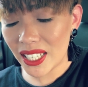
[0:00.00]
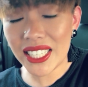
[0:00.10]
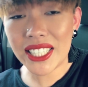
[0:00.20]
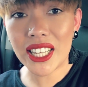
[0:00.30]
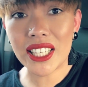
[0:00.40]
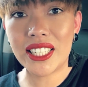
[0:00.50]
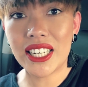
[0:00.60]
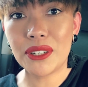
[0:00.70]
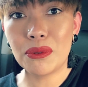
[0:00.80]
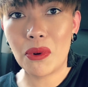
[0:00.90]
It just
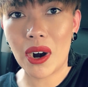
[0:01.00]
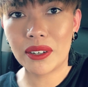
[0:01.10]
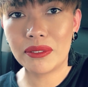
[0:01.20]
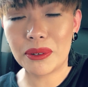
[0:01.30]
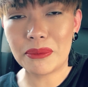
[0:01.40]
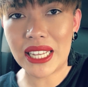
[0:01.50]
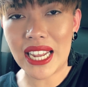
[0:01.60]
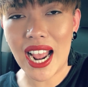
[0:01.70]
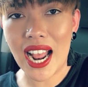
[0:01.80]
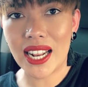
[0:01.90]
didn't work for
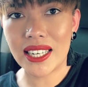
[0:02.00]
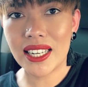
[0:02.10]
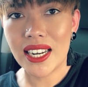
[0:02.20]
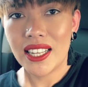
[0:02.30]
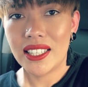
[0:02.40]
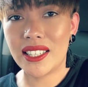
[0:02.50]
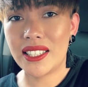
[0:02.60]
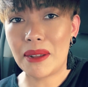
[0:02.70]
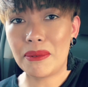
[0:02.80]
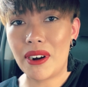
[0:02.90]
me, and this
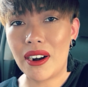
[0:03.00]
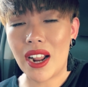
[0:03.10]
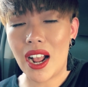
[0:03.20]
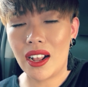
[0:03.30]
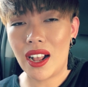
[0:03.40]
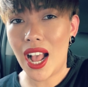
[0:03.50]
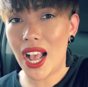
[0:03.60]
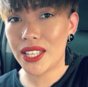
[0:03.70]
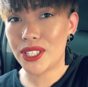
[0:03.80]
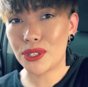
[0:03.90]
time around
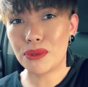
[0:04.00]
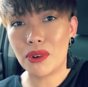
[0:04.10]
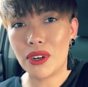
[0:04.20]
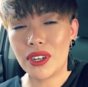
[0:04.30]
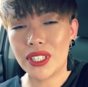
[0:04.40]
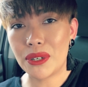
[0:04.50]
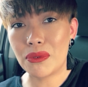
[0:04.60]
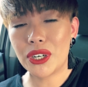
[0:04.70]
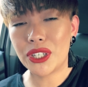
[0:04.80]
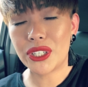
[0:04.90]
I just
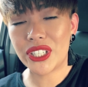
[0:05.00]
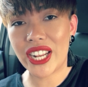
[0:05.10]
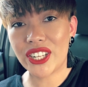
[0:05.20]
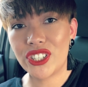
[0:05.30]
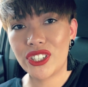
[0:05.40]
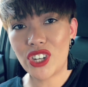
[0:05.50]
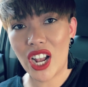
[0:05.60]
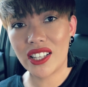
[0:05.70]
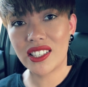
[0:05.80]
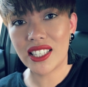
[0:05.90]
didn't want it to take
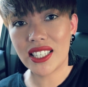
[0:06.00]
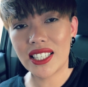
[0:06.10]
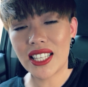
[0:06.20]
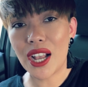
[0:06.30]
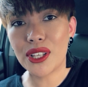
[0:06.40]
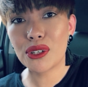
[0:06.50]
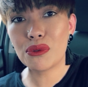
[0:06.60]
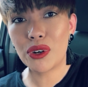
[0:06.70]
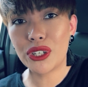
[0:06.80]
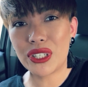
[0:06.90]
chances. I
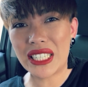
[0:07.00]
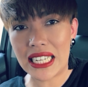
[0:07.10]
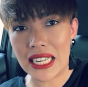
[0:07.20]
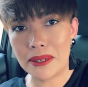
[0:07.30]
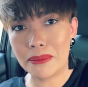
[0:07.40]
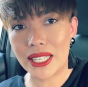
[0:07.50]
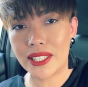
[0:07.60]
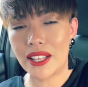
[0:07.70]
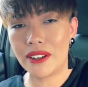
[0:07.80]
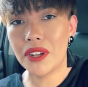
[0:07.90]
just wanted to heal
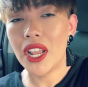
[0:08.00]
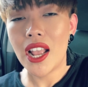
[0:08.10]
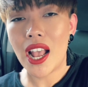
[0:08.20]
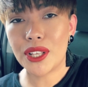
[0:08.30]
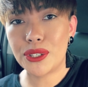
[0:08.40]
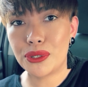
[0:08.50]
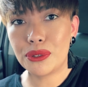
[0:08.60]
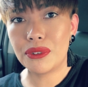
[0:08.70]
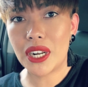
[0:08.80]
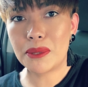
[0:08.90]
myself as
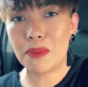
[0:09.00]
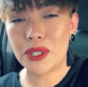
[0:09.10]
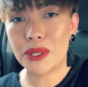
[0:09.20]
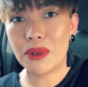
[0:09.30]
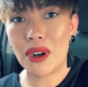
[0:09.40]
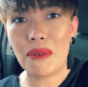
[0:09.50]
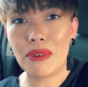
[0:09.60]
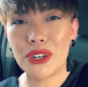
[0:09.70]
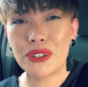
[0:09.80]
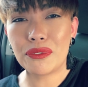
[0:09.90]
soon as possible. I
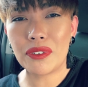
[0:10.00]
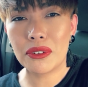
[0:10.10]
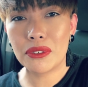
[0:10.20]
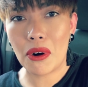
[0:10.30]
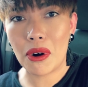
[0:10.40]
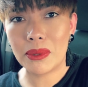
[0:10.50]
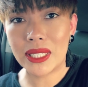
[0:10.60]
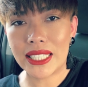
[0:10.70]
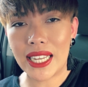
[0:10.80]
wanted to feel normal